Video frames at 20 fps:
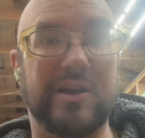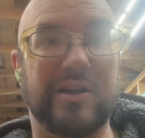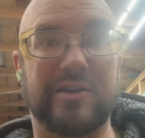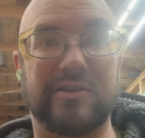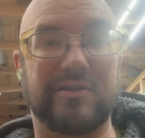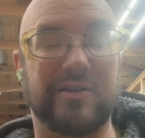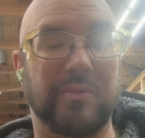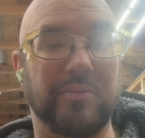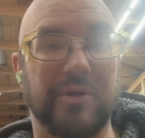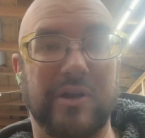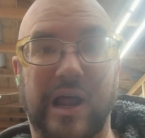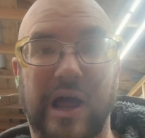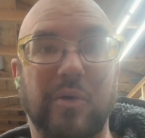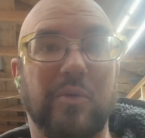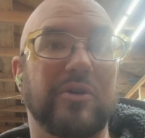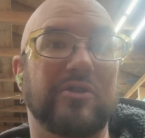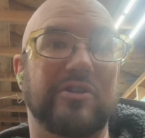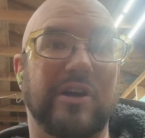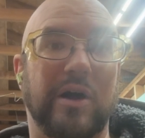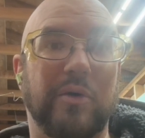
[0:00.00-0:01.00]
It's something I
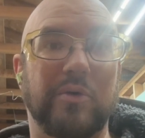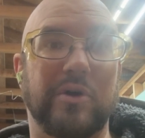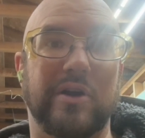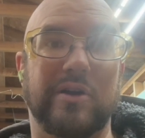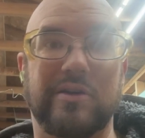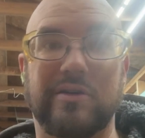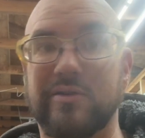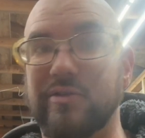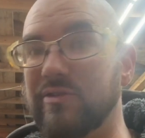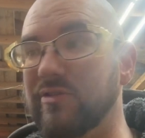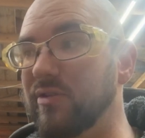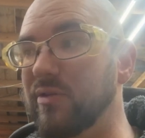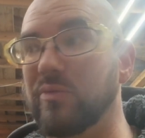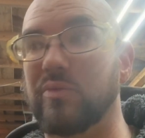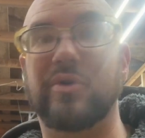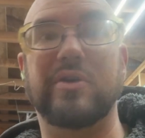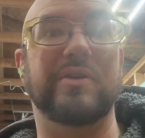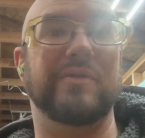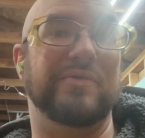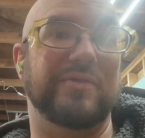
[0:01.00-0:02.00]
wish I would have known because it
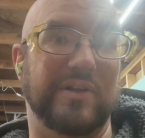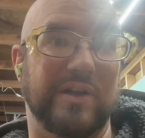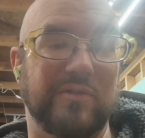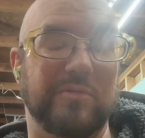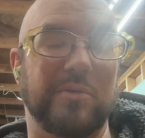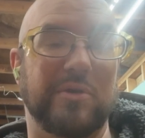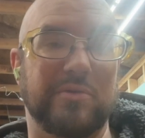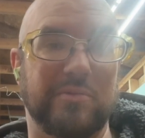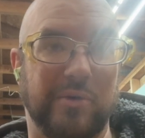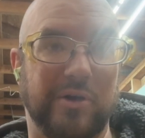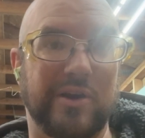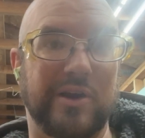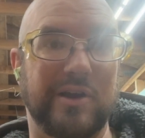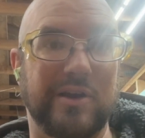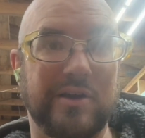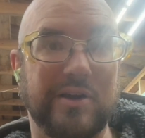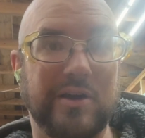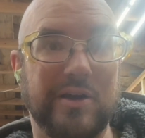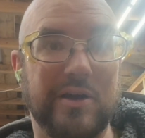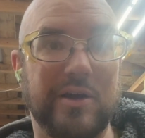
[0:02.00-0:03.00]
would have saved me
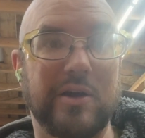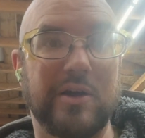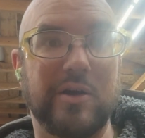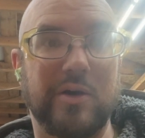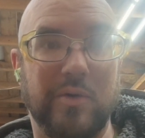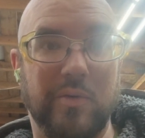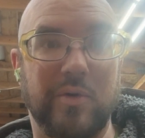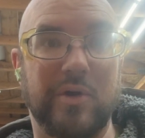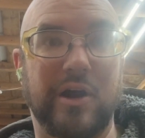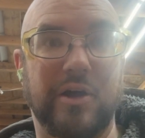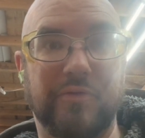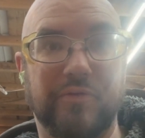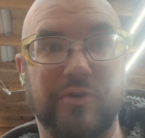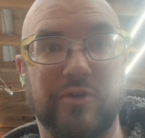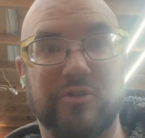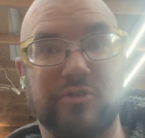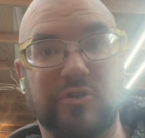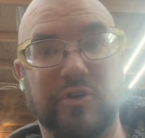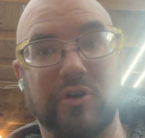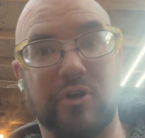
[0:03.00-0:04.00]
money when I
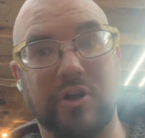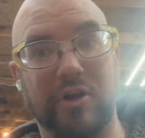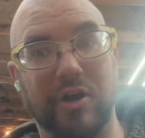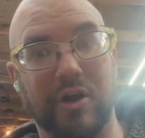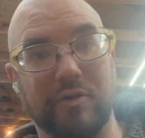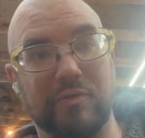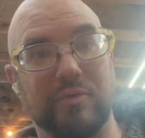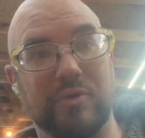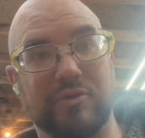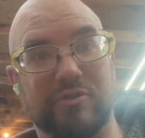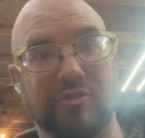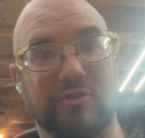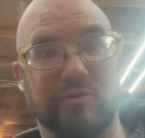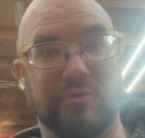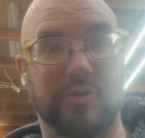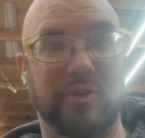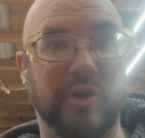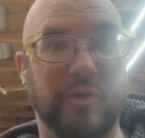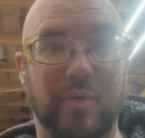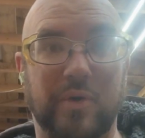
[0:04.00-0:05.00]
first started off, which is
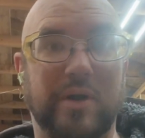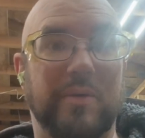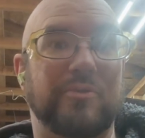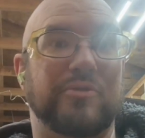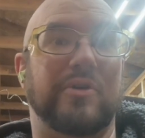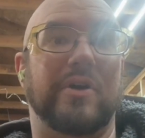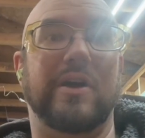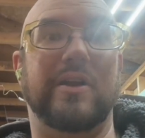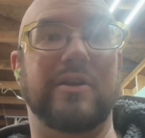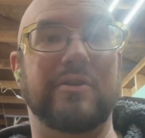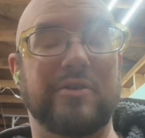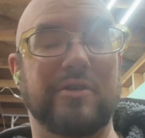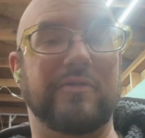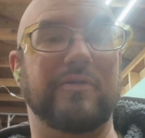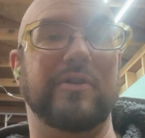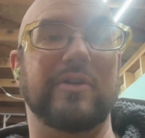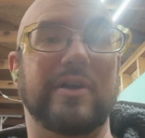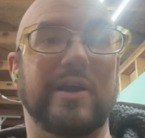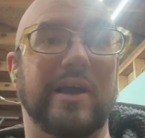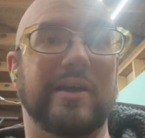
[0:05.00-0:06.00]
really what I'm trying to do
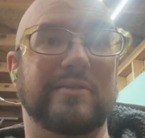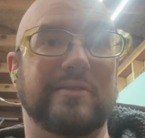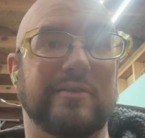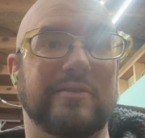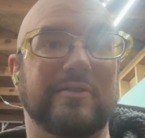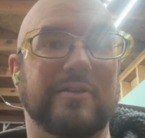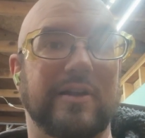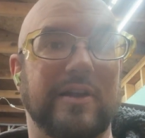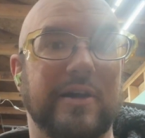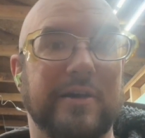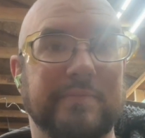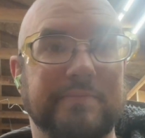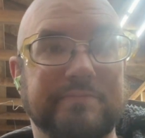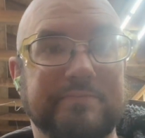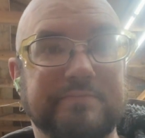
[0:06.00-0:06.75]
for you guys here today.